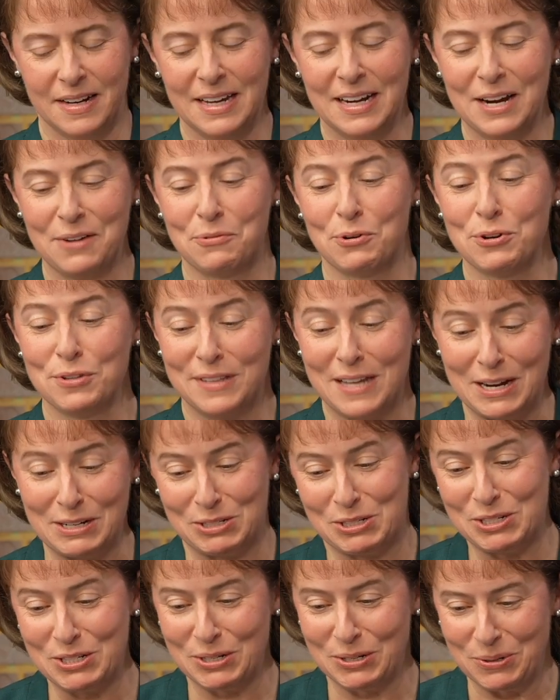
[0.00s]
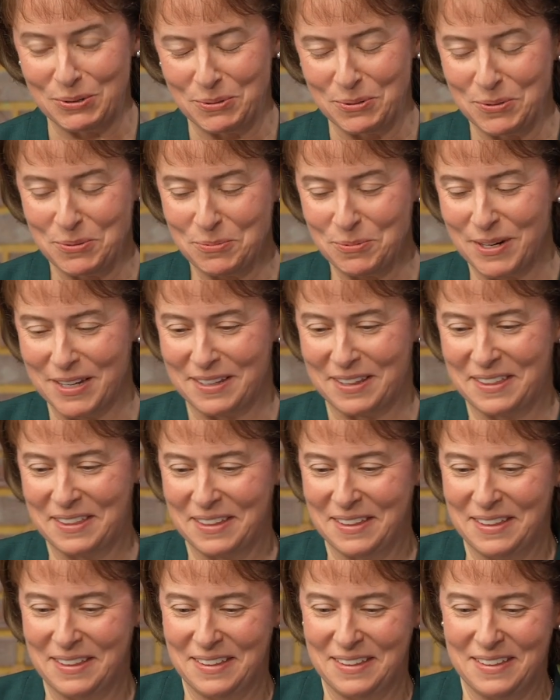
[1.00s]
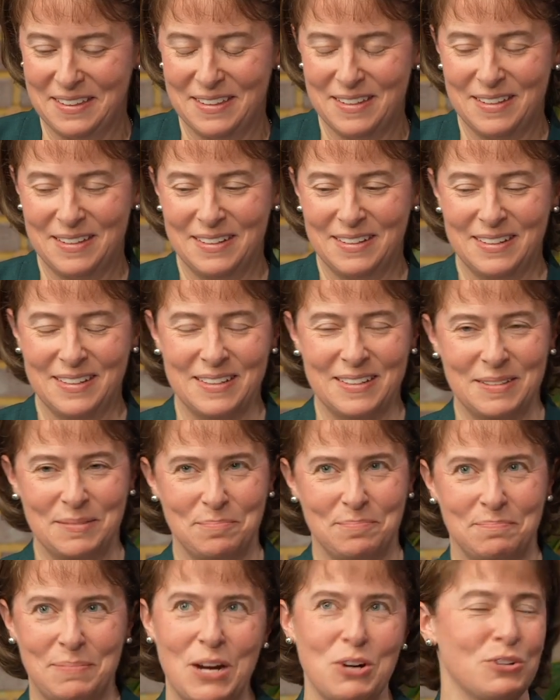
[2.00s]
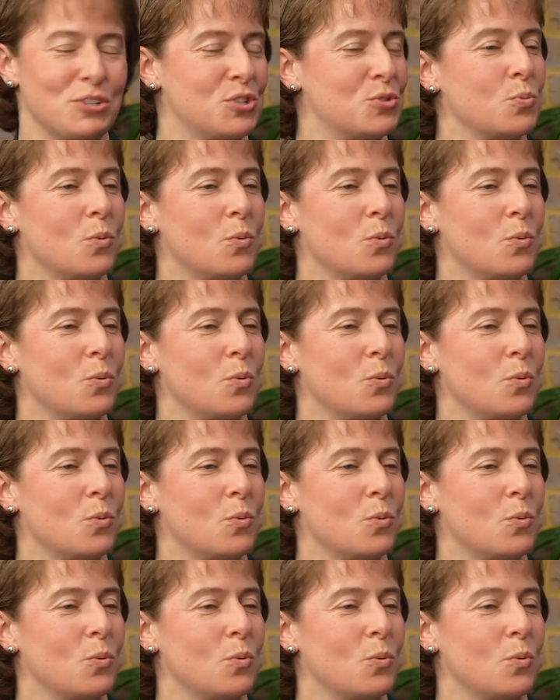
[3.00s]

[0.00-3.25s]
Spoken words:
I've heard that too with parents